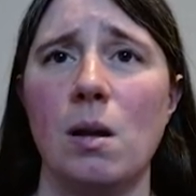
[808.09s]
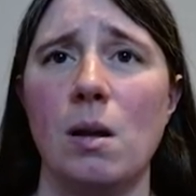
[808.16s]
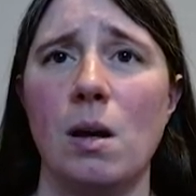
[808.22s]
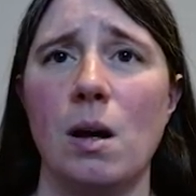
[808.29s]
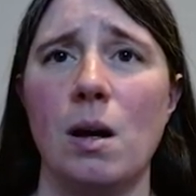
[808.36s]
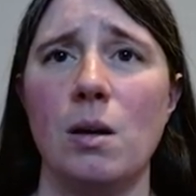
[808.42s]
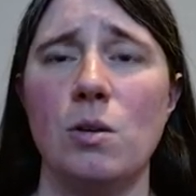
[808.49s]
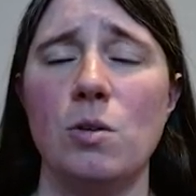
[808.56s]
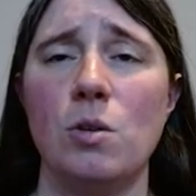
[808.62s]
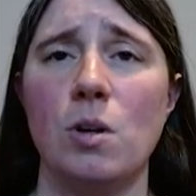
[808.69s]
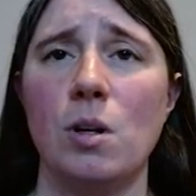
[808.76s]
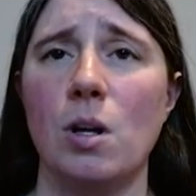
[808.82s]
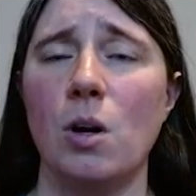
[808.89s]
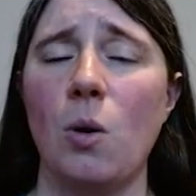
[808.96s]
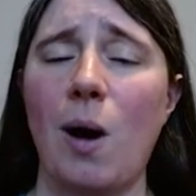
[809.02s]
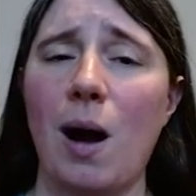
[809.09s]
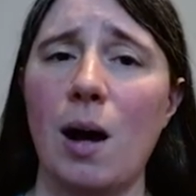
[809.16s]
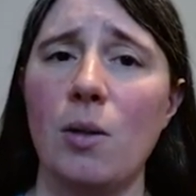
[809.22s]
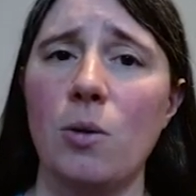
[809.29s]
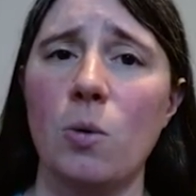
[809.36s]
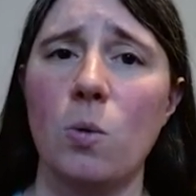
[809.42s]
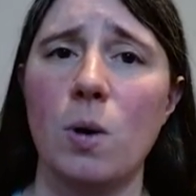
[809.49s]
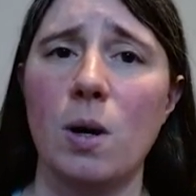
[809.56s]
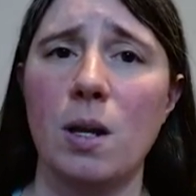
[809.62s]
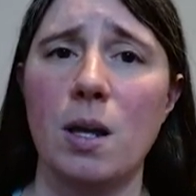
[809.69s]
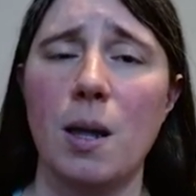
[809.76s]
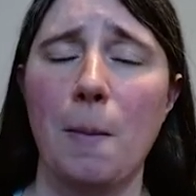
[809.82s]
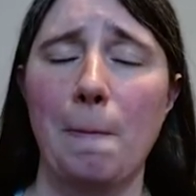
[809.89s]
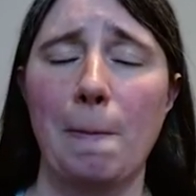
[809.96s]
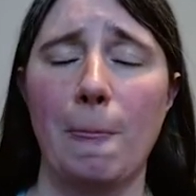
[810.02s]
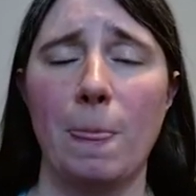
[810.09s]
Uh, you can go either way.